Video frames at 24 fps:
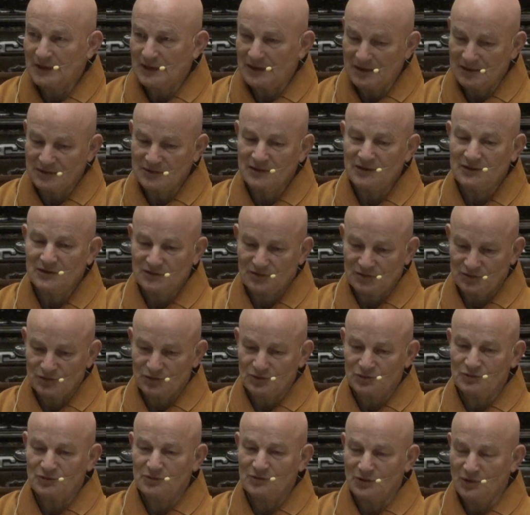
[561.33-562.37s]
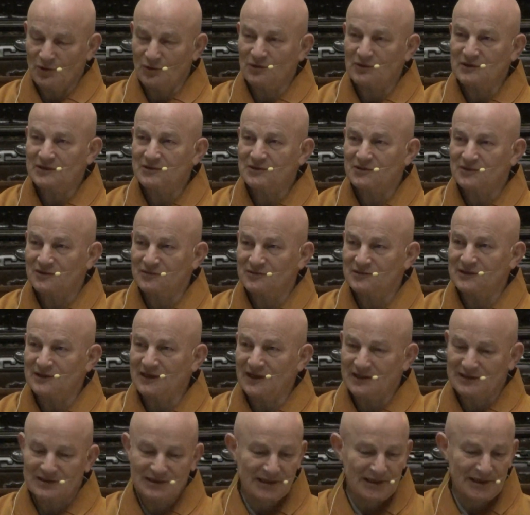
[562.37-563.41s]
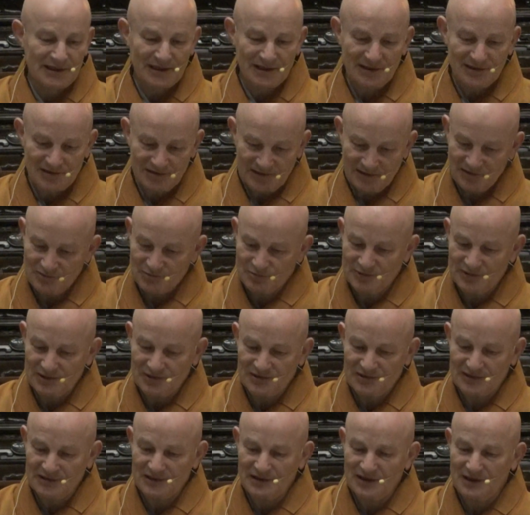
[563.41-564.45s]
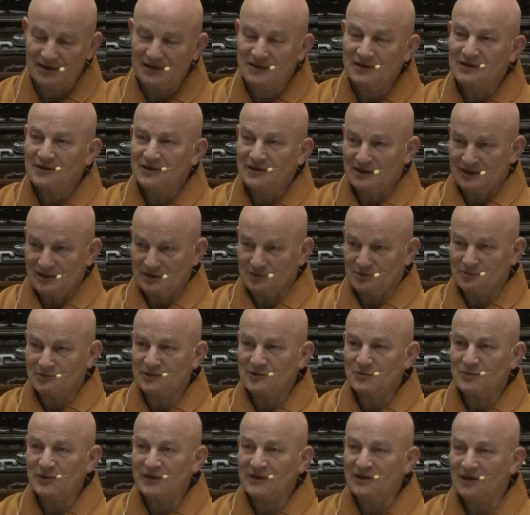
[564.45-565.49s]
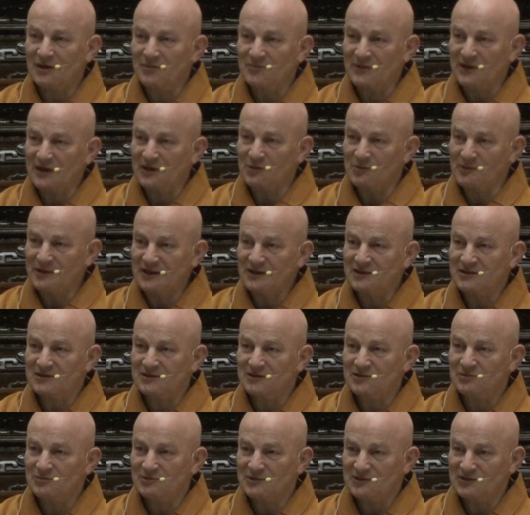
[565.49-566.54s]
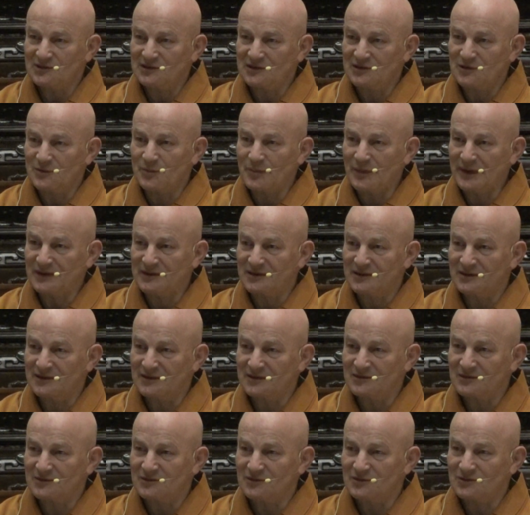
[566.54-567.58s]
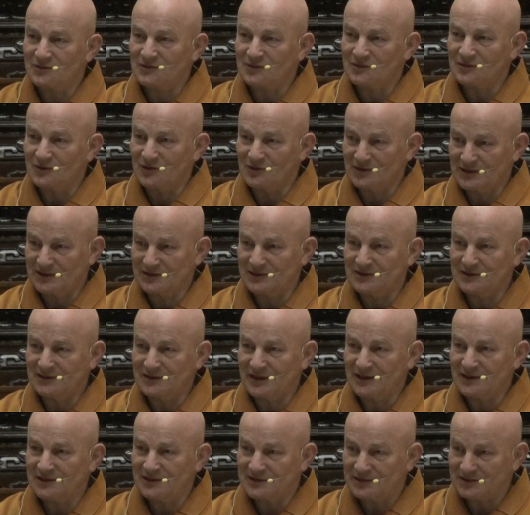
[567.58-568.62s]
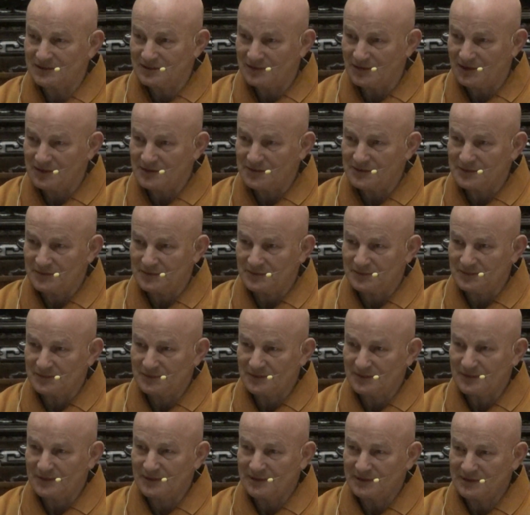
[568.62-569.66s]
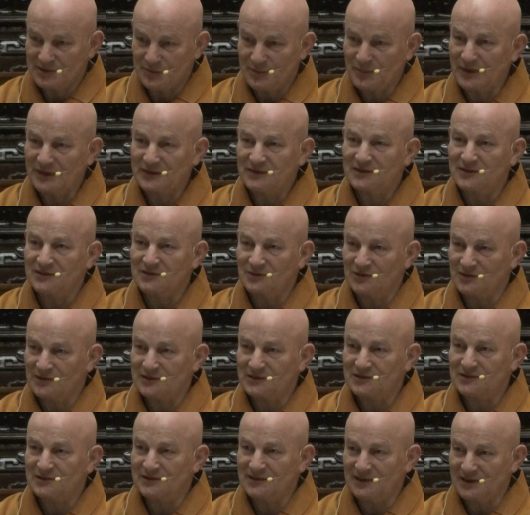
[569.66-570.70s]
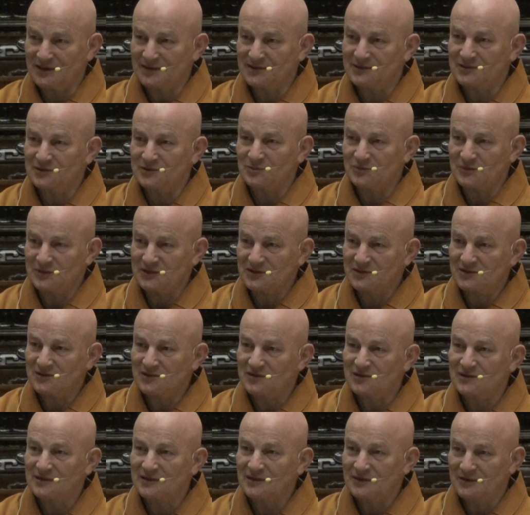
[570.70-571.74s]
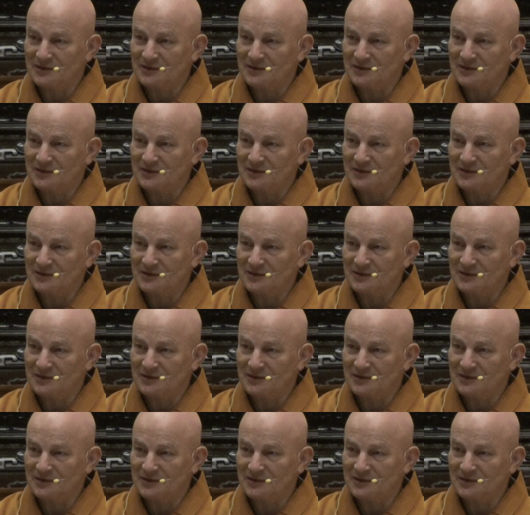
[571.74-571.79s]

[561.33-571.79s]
And through knowledge of the aggregates, as we see, uh, we become acquainted with the dependent origination. Dependent origination means